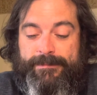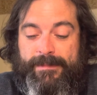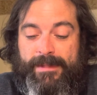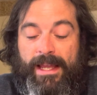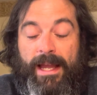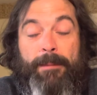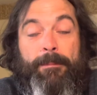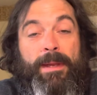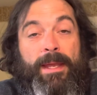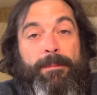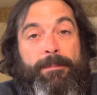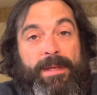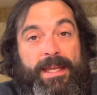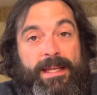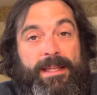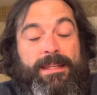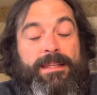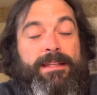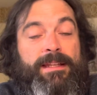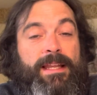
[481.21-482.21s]
I may be
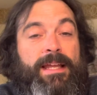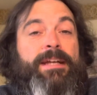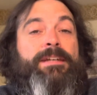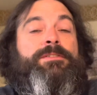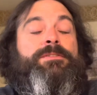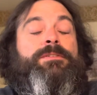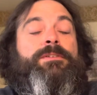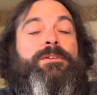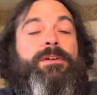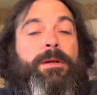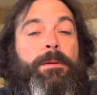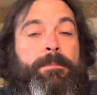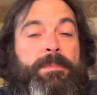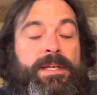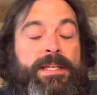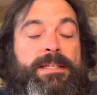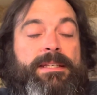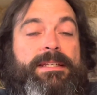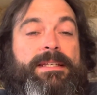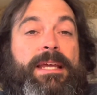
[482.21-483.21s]
a little extra
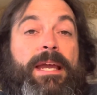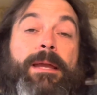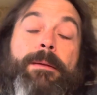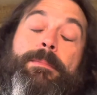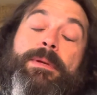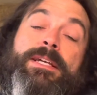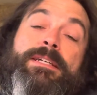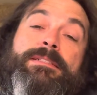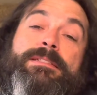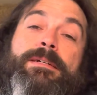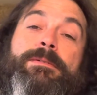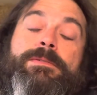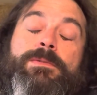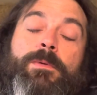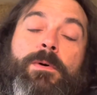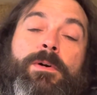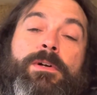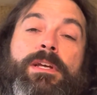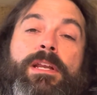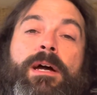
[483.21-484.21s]
grumpy today because I was
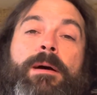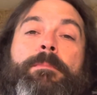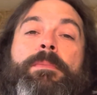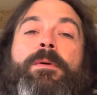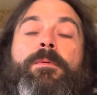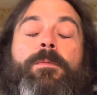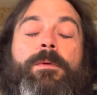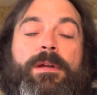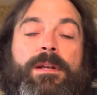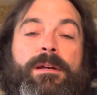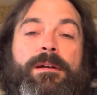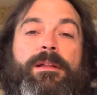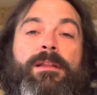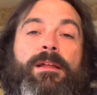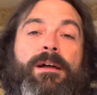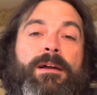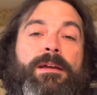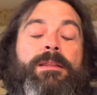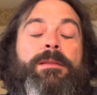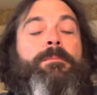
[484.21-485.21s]
woken up at 1
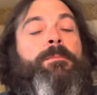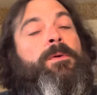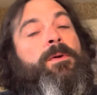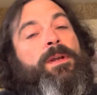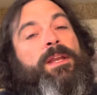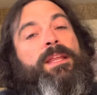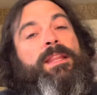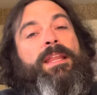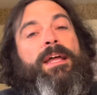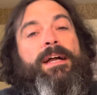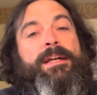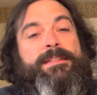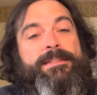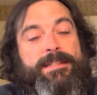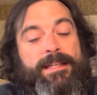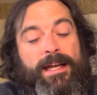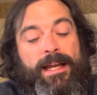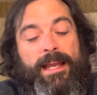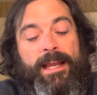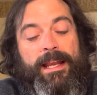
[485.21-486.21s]
o'clock in the morning last
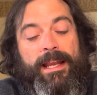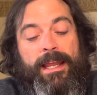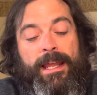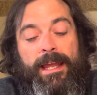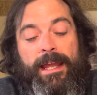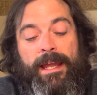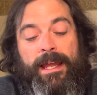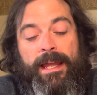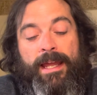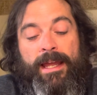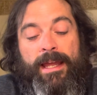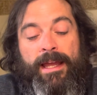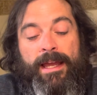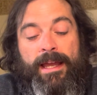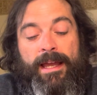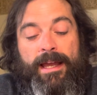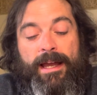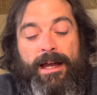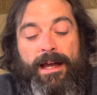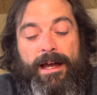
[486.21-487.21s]
night
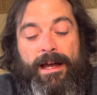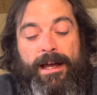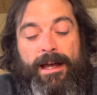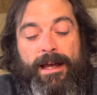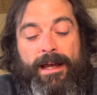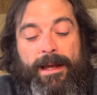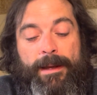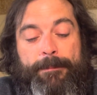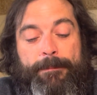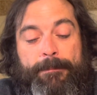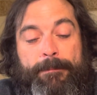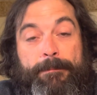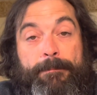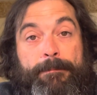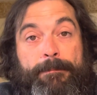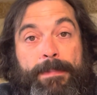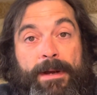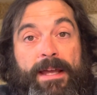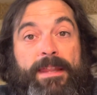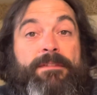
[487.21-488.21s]
um,
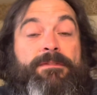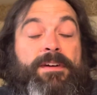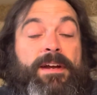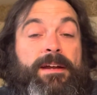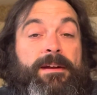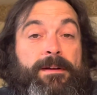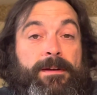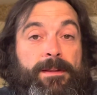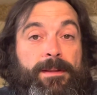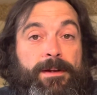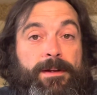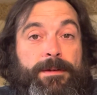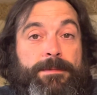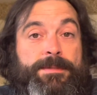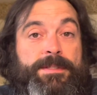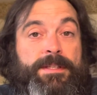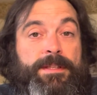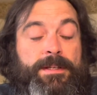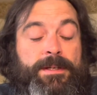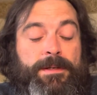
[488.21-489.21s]
by the fire
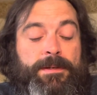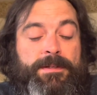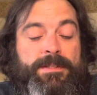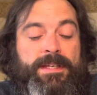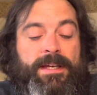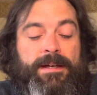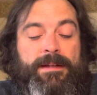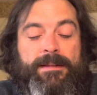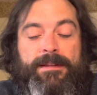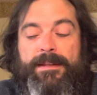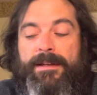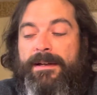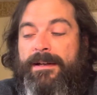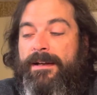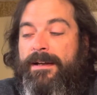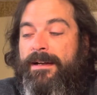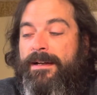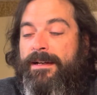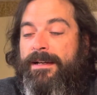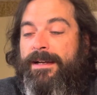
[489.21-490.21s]
alarms in the
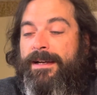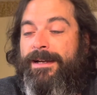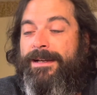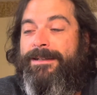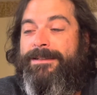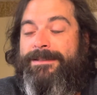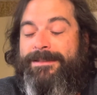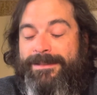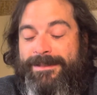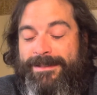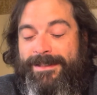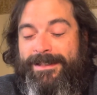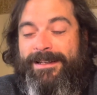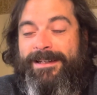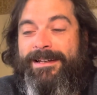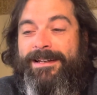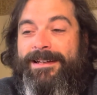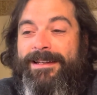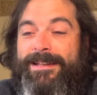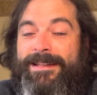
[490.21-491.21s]
hotel because uh,
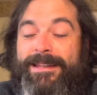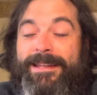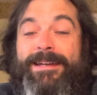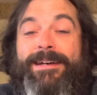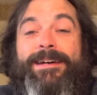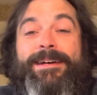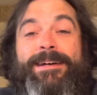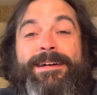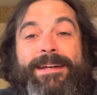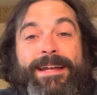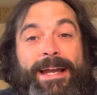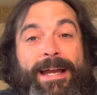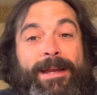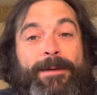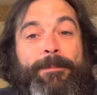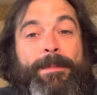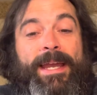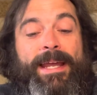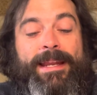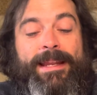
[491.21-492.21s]
the, the guy
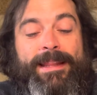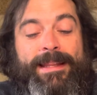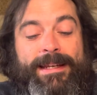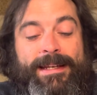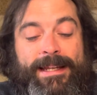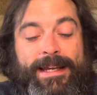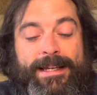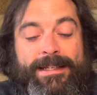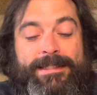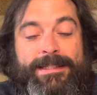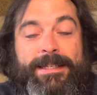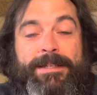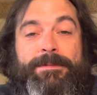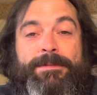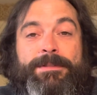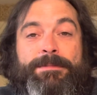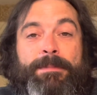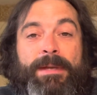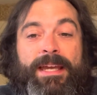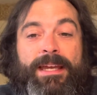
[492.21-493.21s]
man in the desk, he
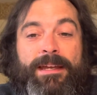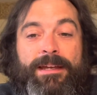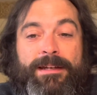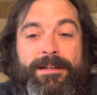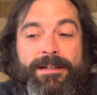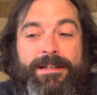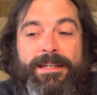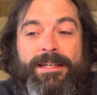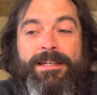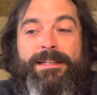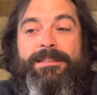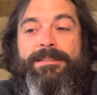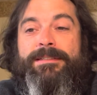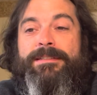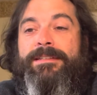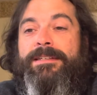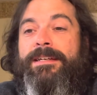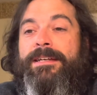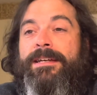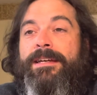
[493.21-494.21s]
was making
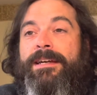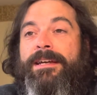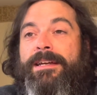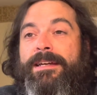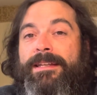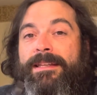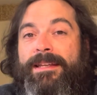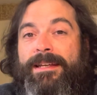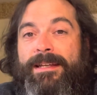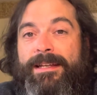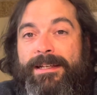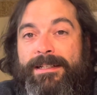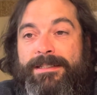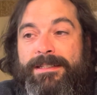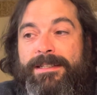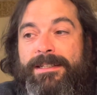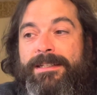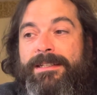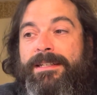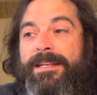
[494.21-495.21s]
cookies in the
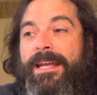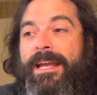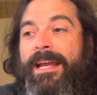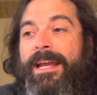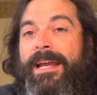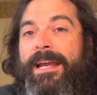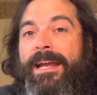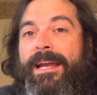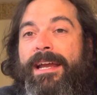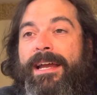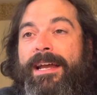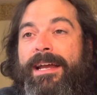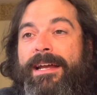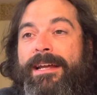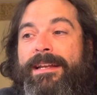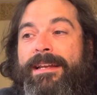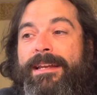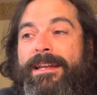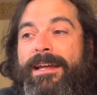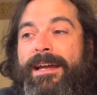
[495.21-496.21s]
kitchen
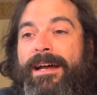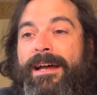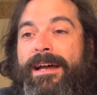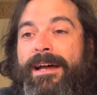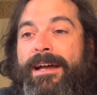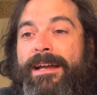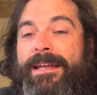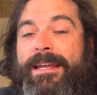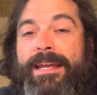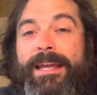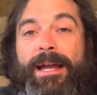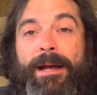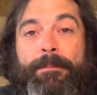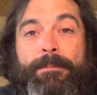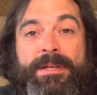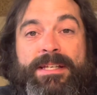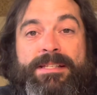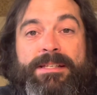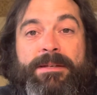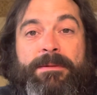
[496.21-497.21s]
and uh, he got
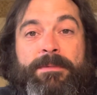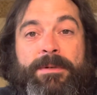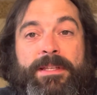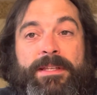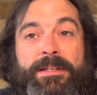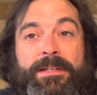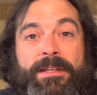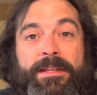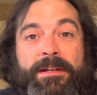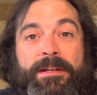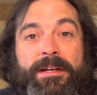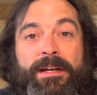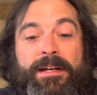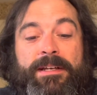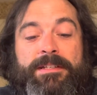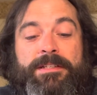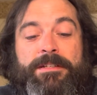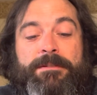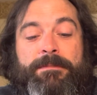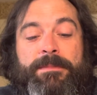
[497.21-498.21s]
busy with another
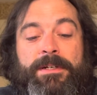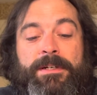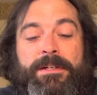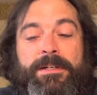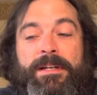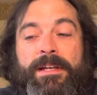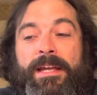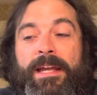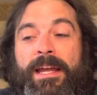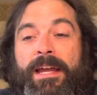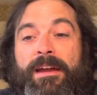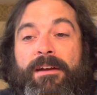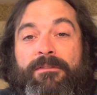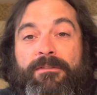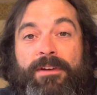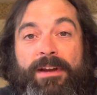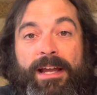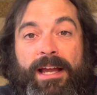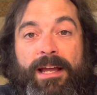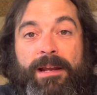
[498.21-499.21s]
customer
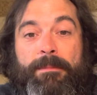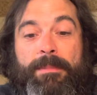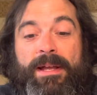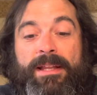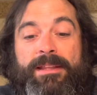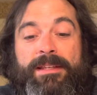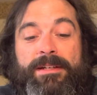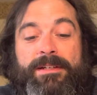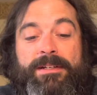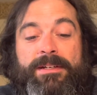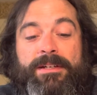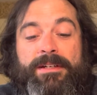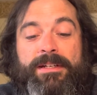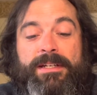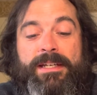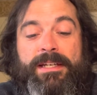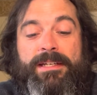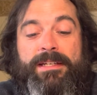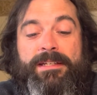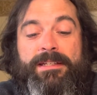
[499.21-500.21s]
forgot about the
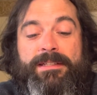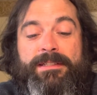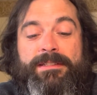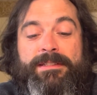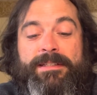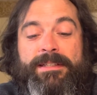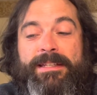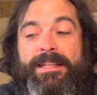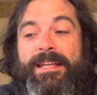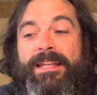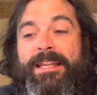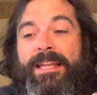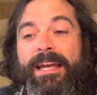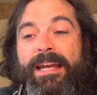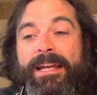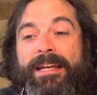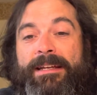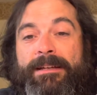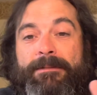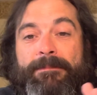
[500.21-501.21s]
cookies, and then
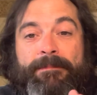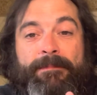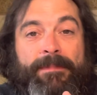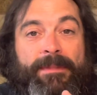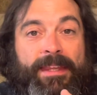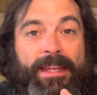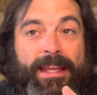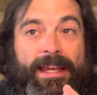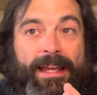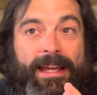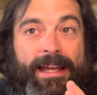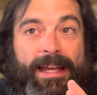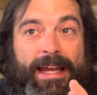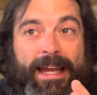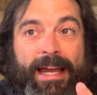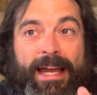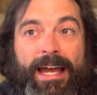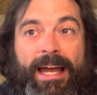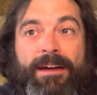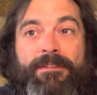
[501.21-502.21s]
like
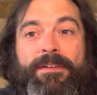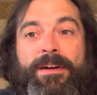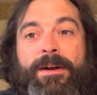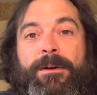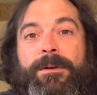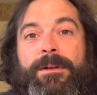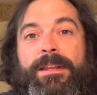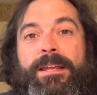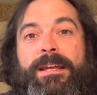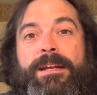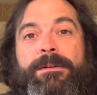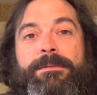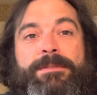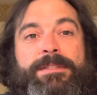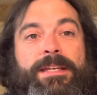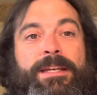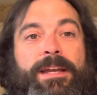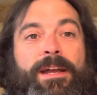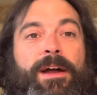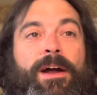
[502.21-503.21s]
half hour later
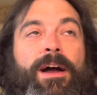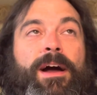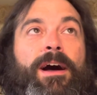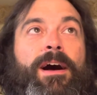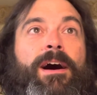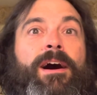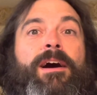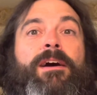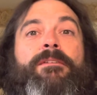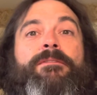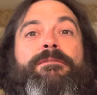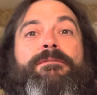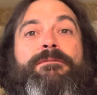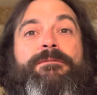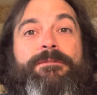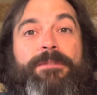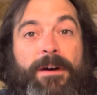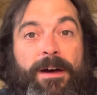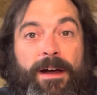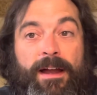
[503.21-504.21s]
was like, oh
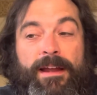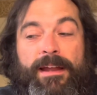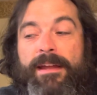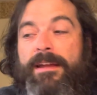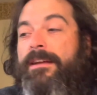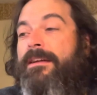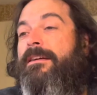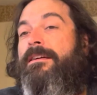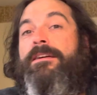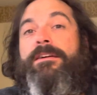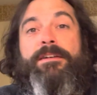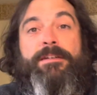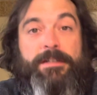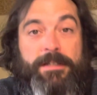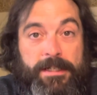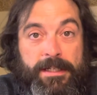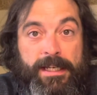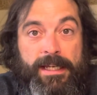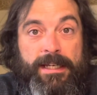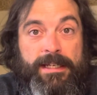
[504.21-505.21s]
fuck,
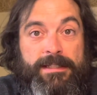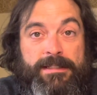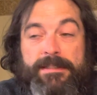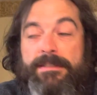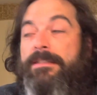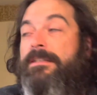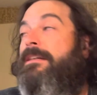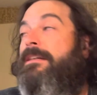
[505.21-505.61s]
cookies.